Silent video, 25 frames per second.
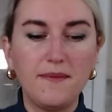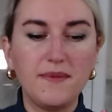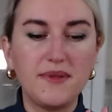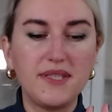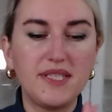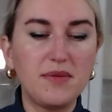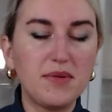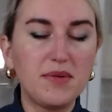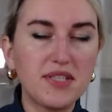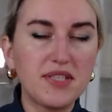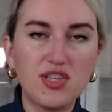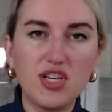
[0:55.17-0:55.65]

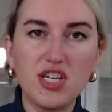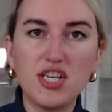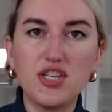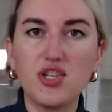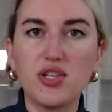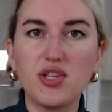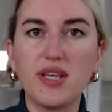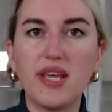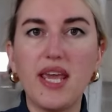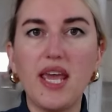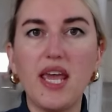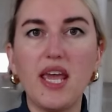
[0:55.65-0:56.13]

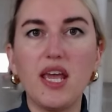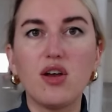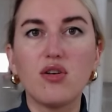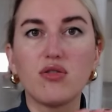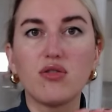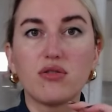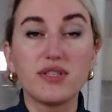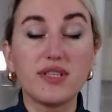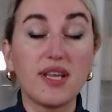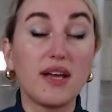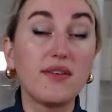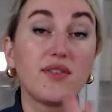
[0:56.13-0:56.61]
demonstration cake
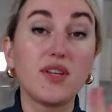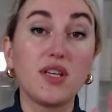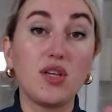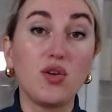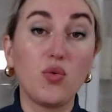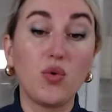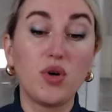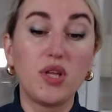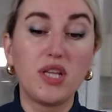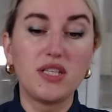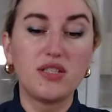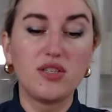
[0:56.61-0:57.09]
or something
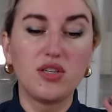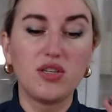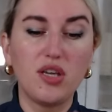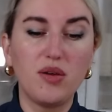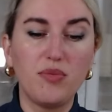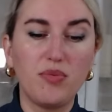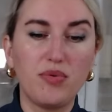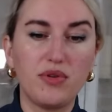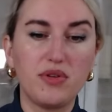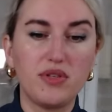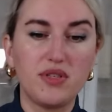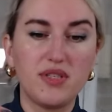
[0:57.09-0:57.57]
you wanted to
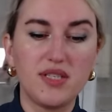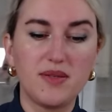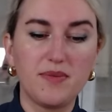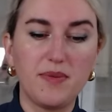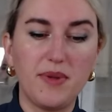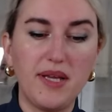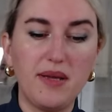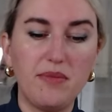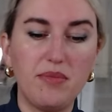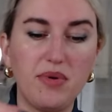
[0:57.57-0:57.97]
keep on a display,